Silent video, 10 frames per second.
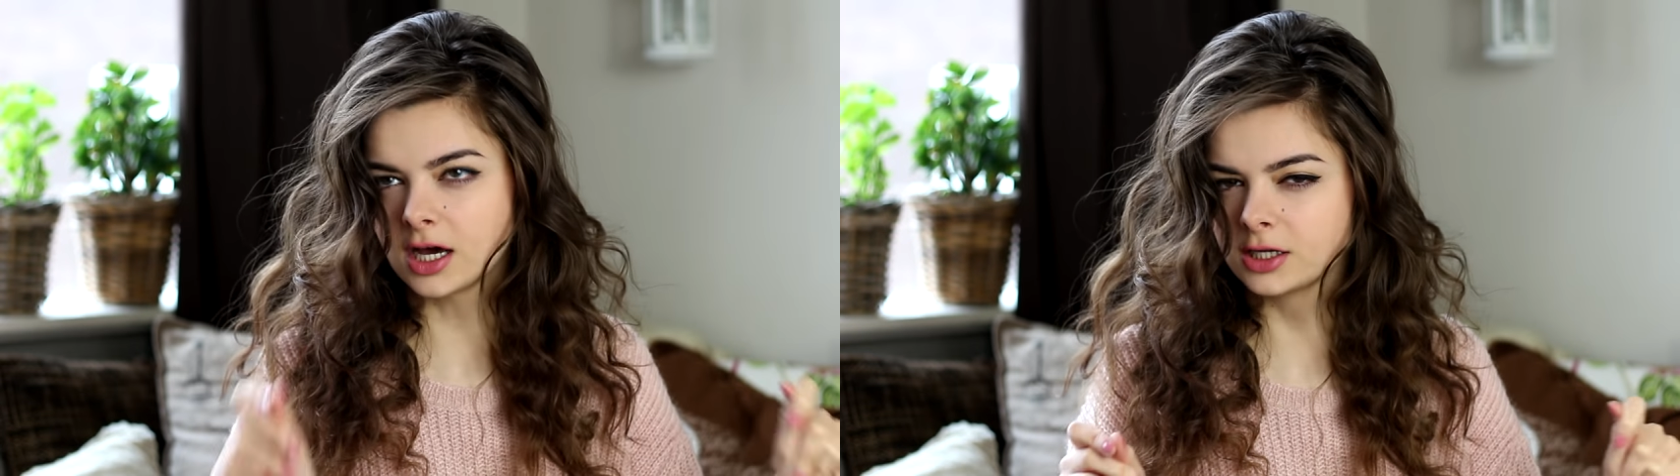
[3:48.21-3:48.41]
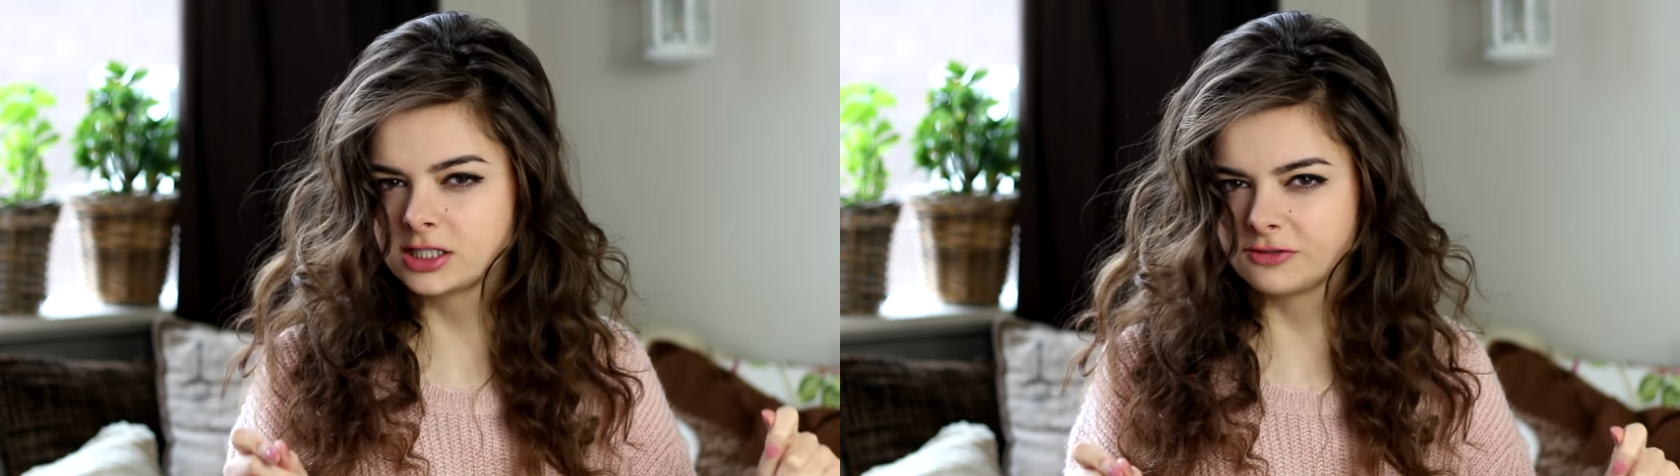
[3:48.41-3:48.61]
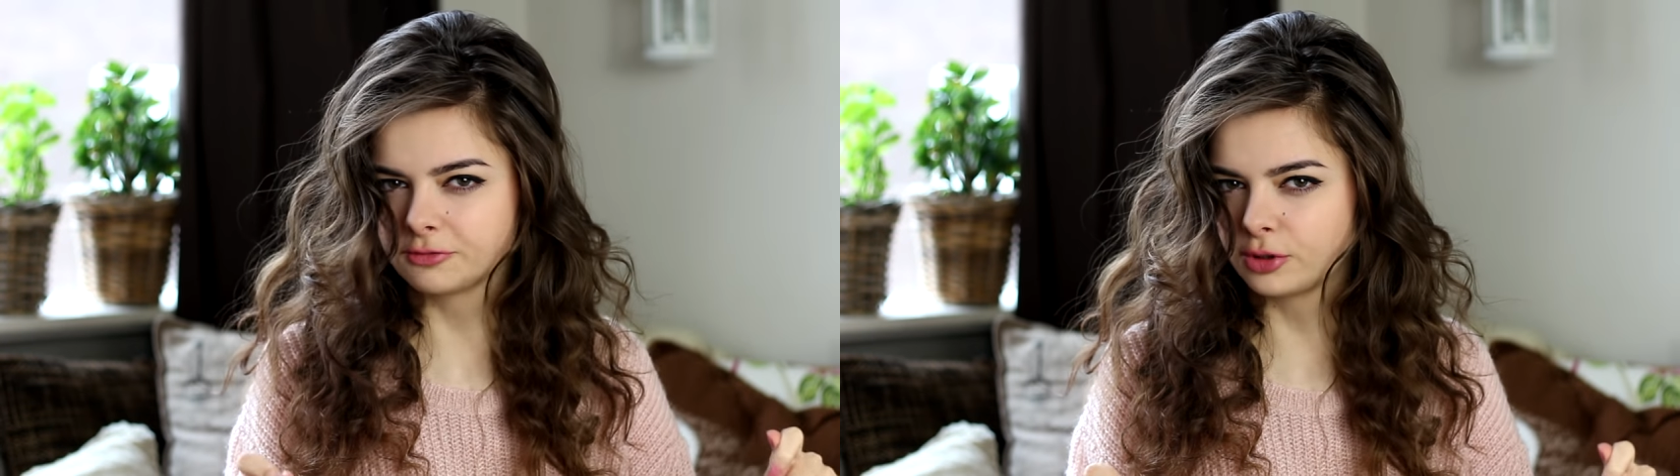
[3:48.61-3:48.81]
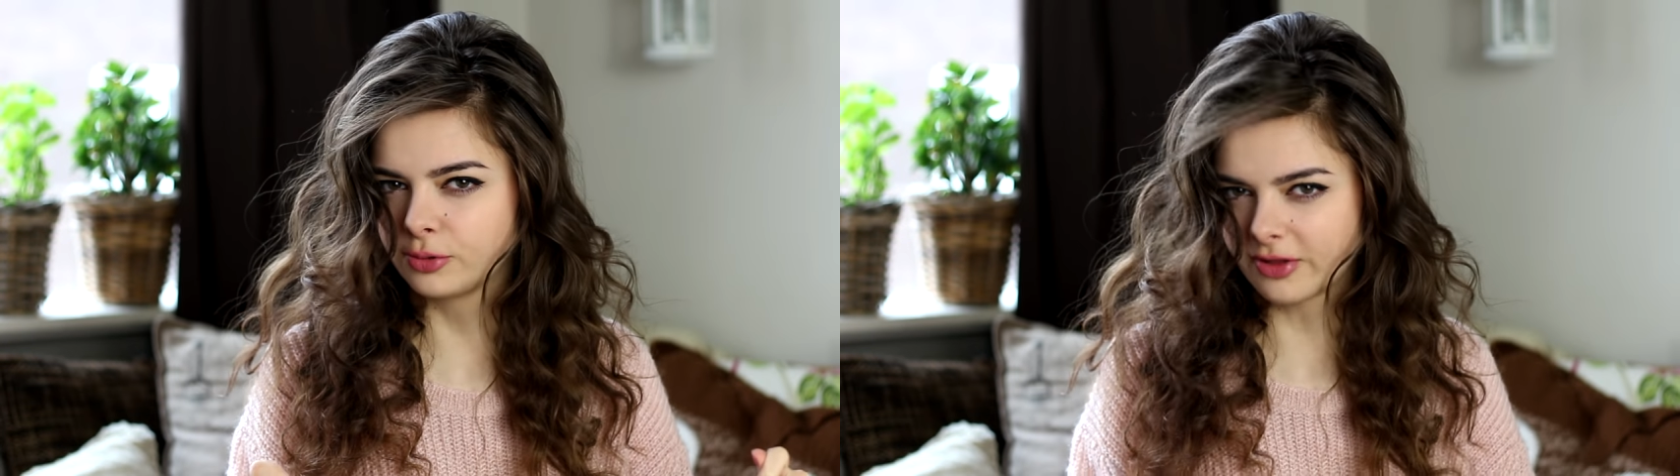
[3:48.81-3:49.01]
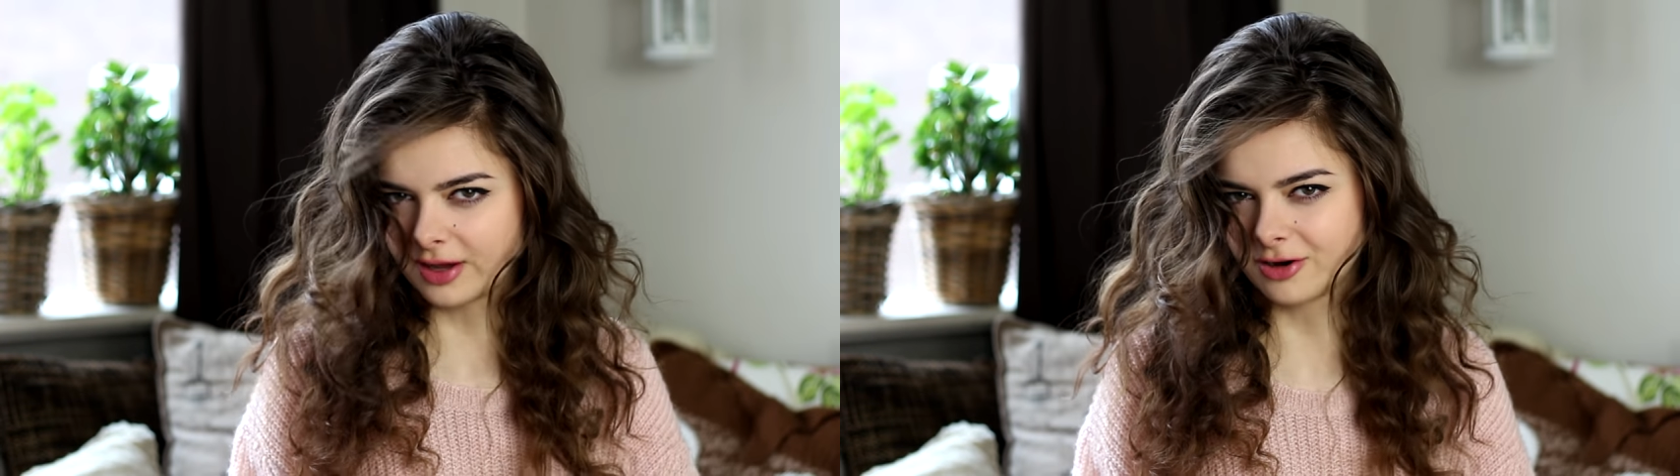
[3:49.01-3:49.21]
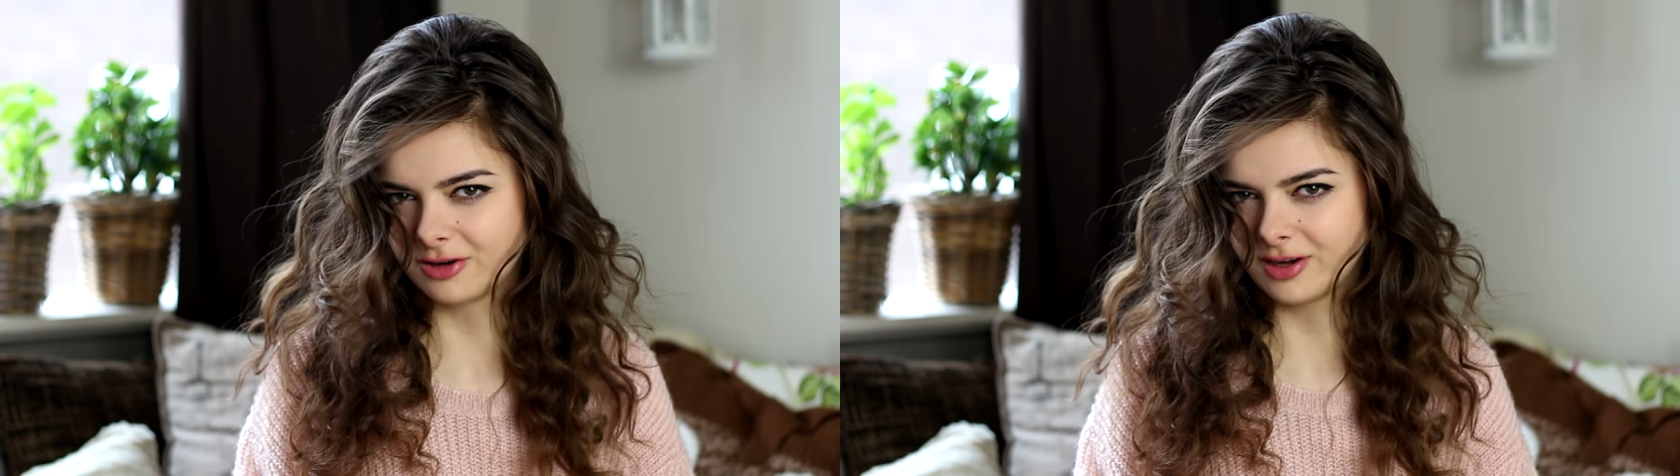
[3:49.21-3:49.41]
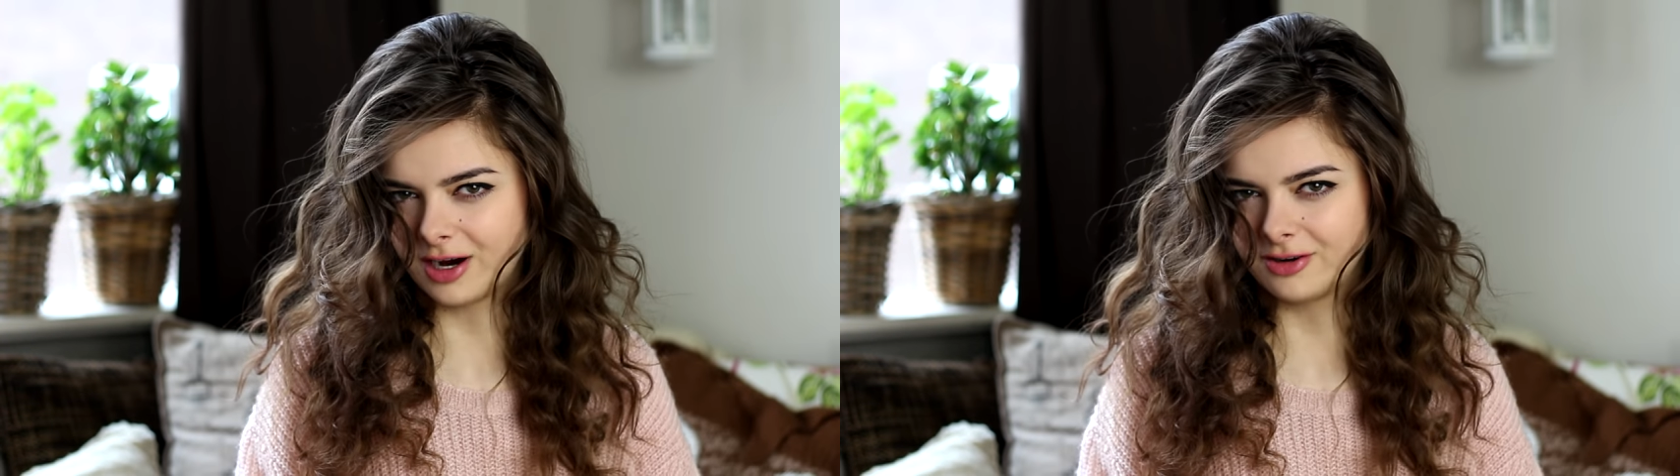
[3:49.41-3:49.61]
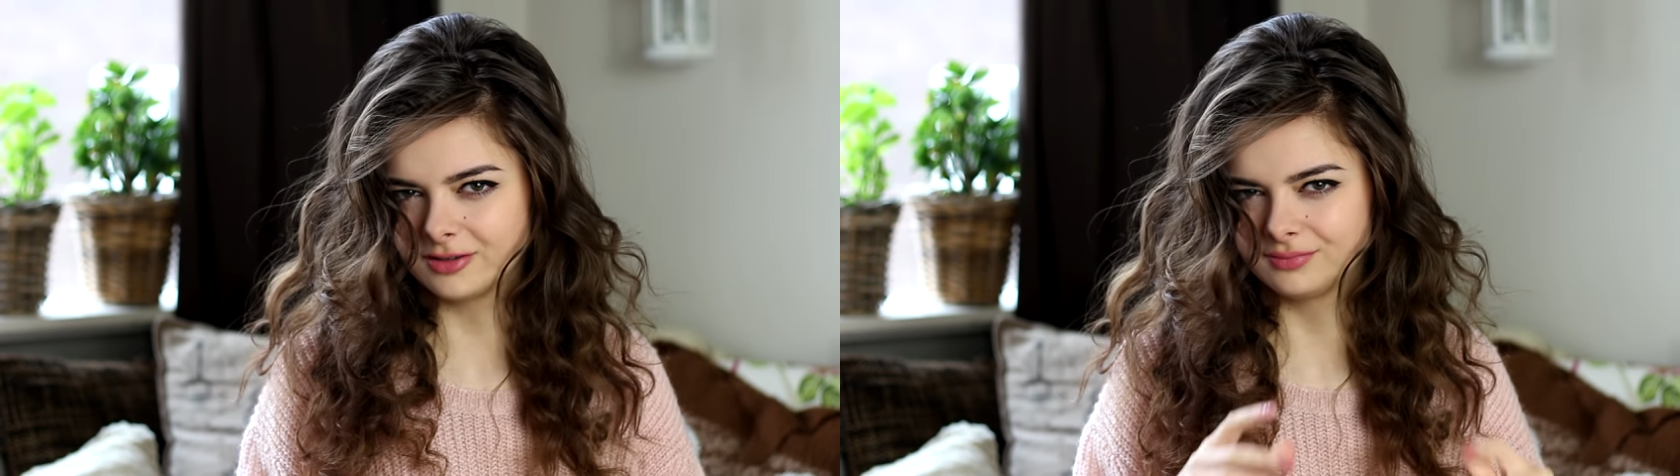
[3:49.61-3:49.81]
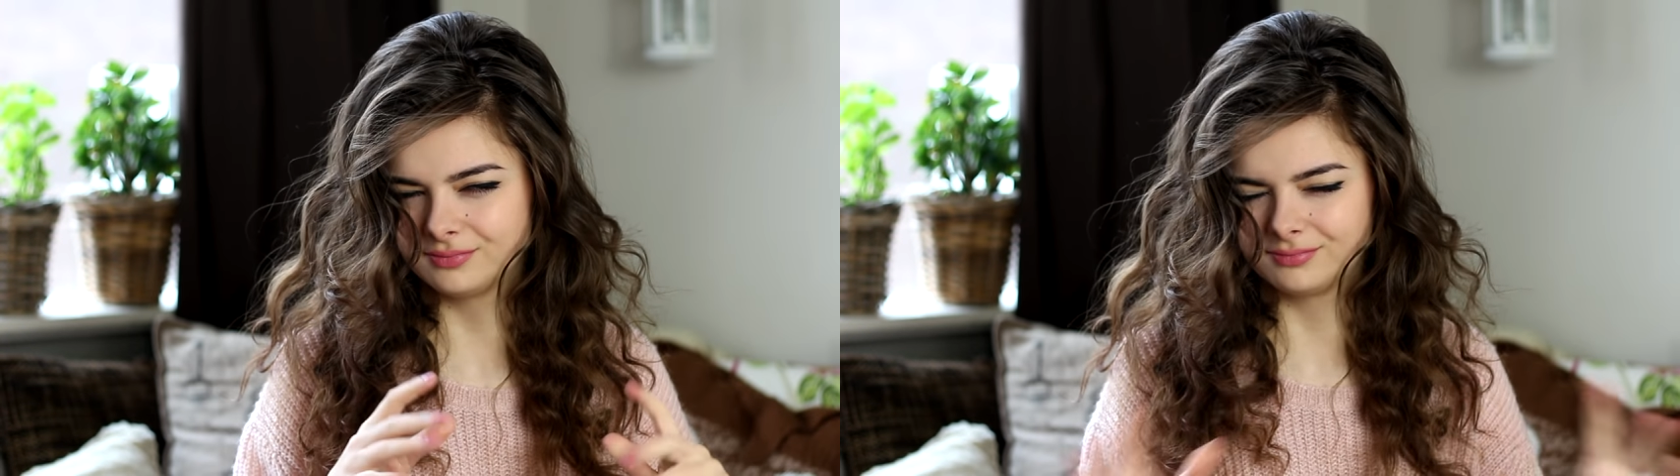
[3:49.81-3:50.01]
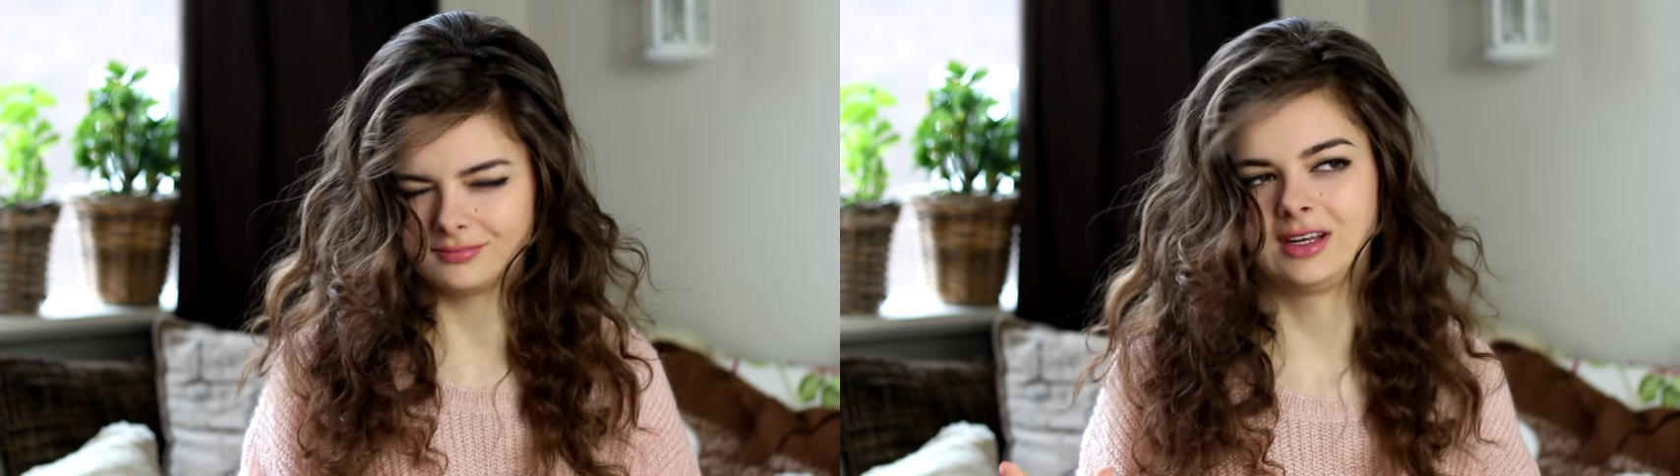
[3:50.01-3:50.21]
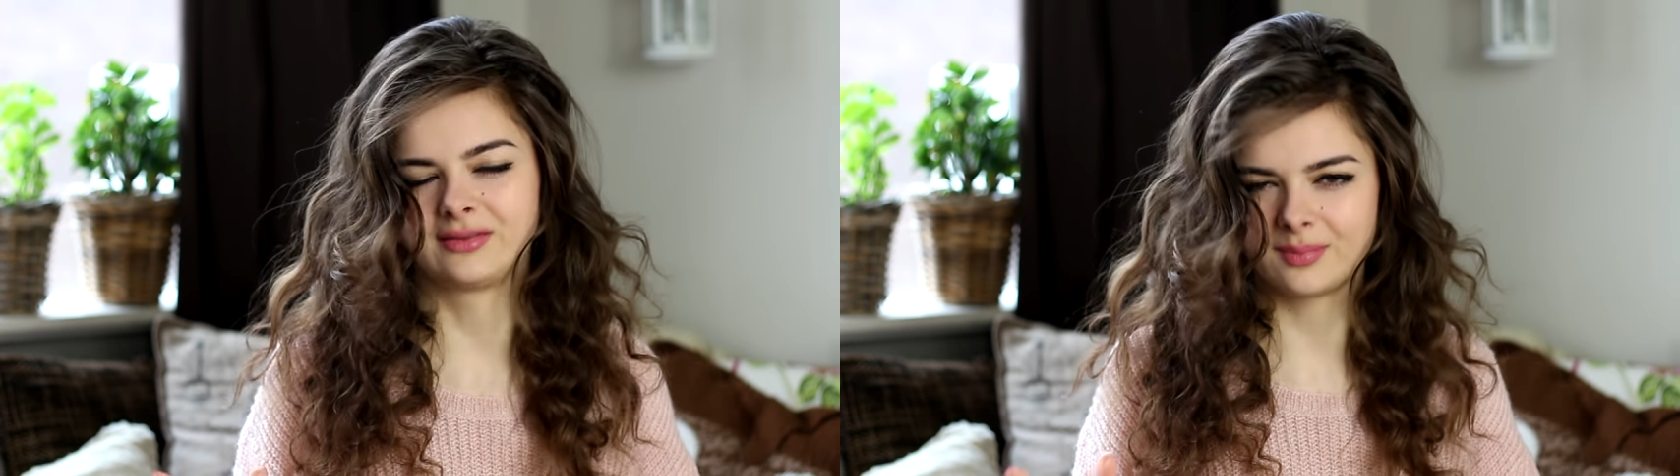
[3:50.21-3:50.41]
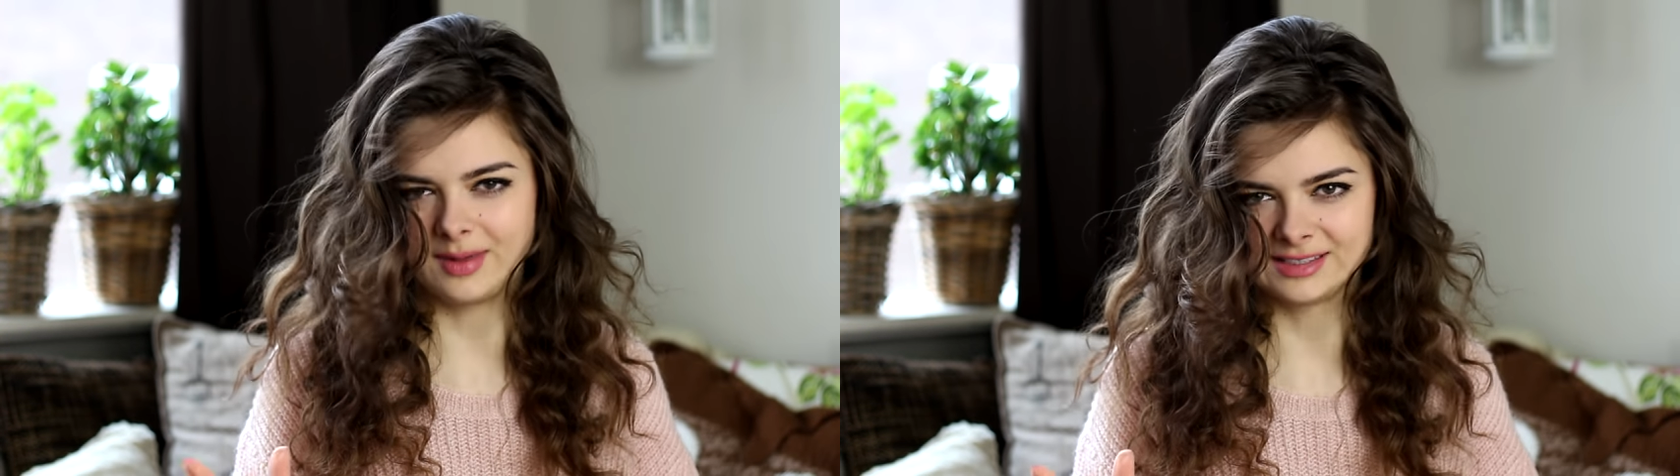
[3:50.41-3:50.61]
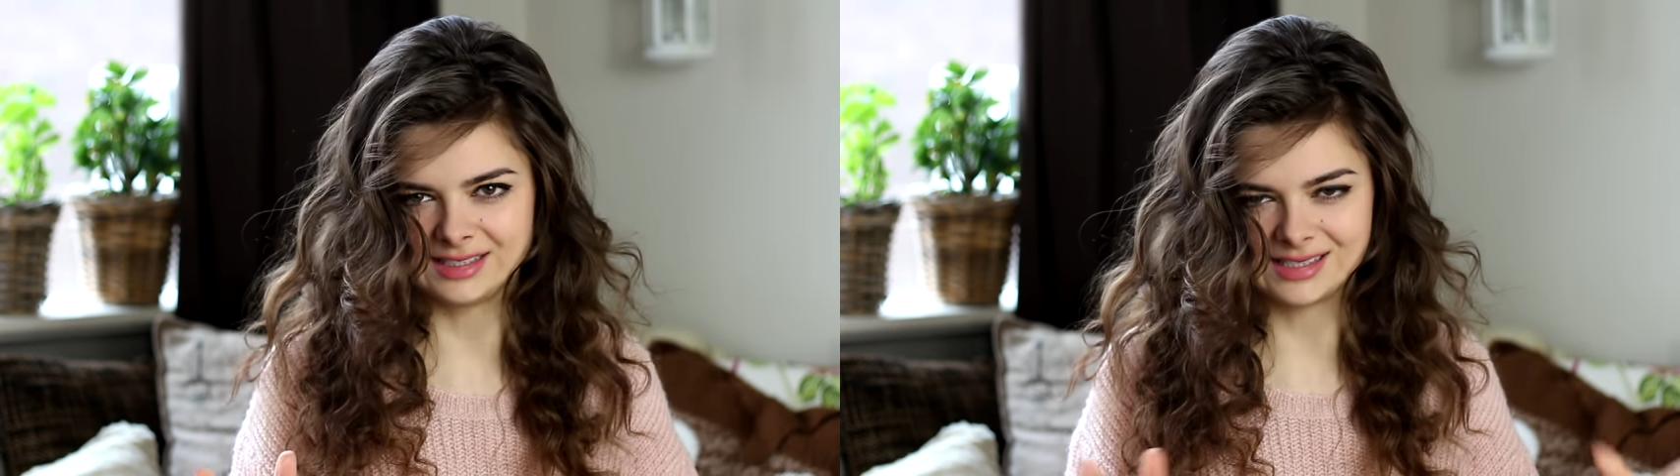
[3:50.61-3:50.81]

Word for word: unachievable with a curling iron, if that makes any